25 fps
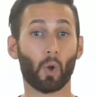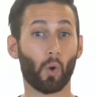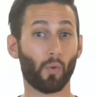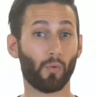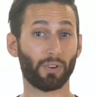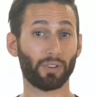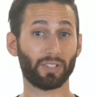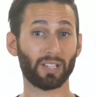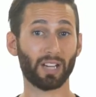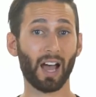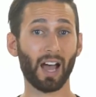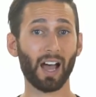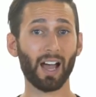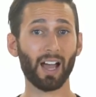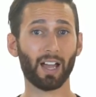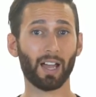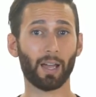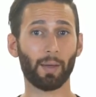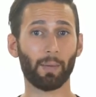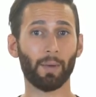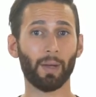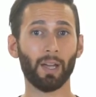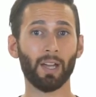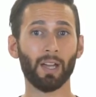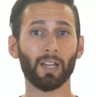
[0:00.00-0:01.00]
Over
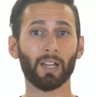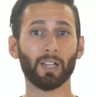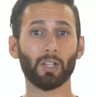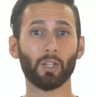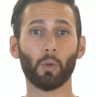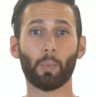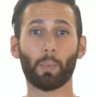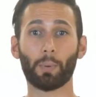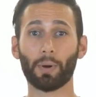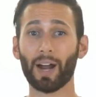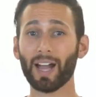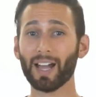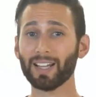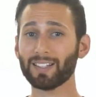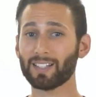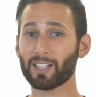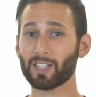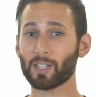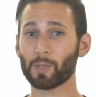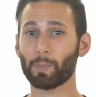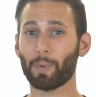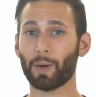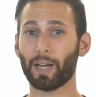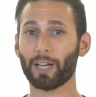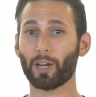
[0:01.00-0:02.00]
time, you
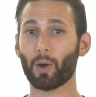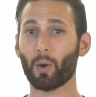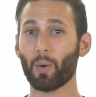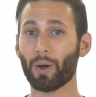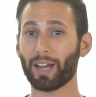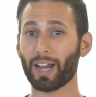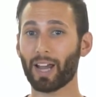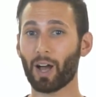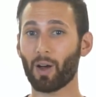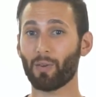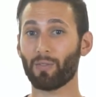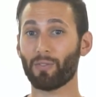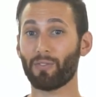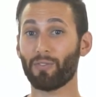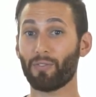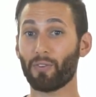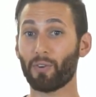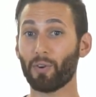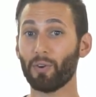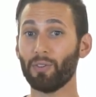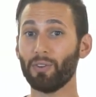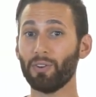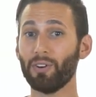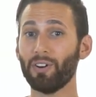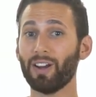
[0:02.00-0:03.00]
practice by going out
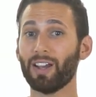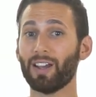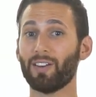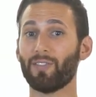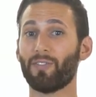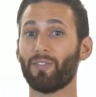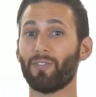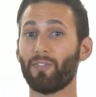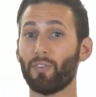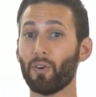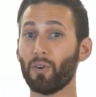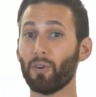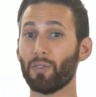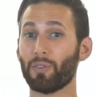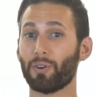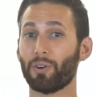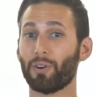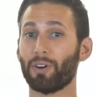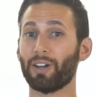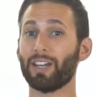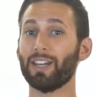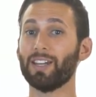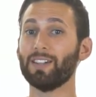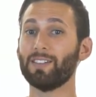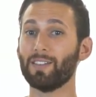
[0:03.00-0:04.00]
further and
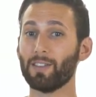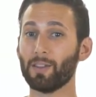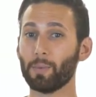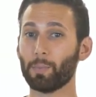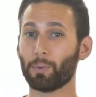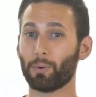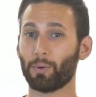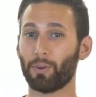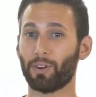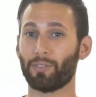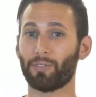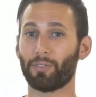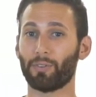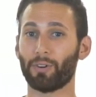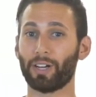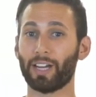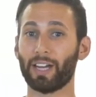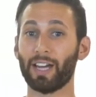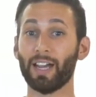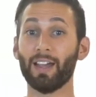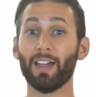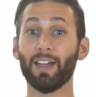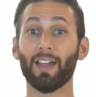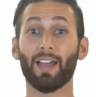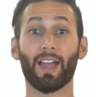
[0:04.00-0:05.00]
further into the
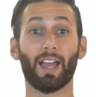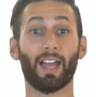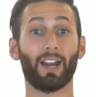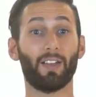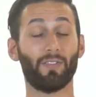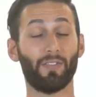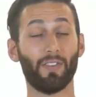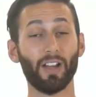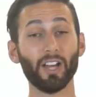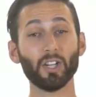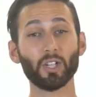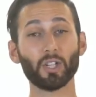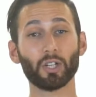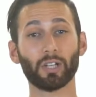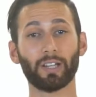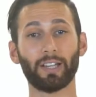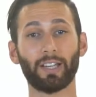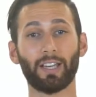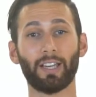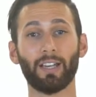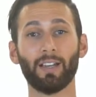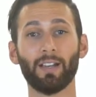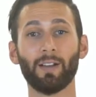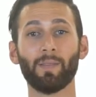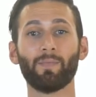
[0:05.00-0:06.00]
periphery, and
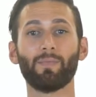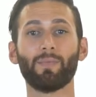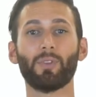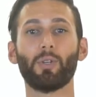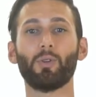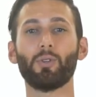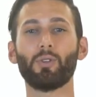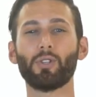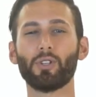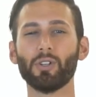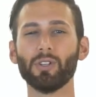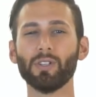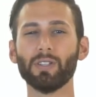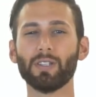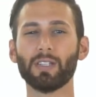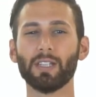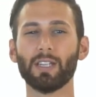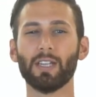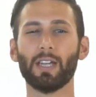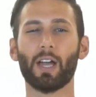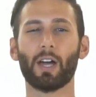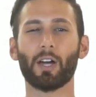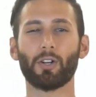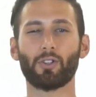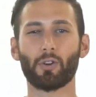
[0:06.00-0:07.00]
eventually, you should
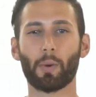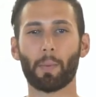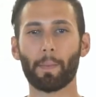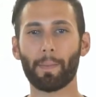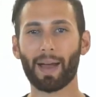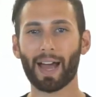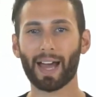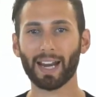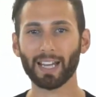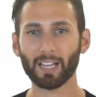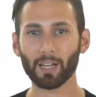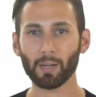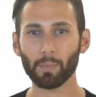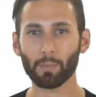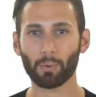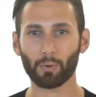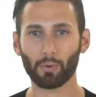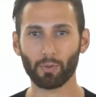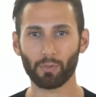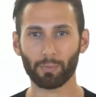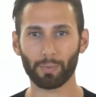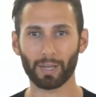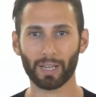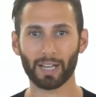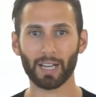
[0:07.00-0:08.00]
see a dramatic
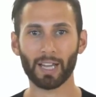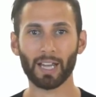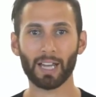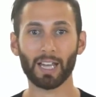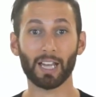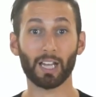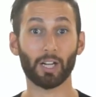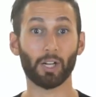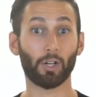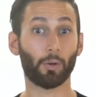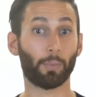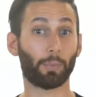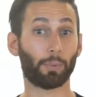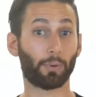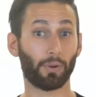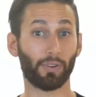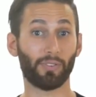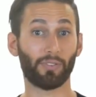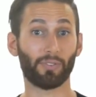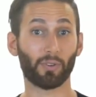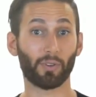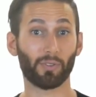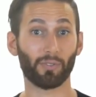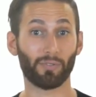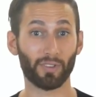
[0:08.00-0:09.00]
improvement in your
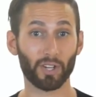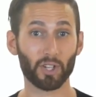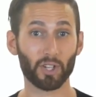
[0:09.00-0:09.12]
peripheral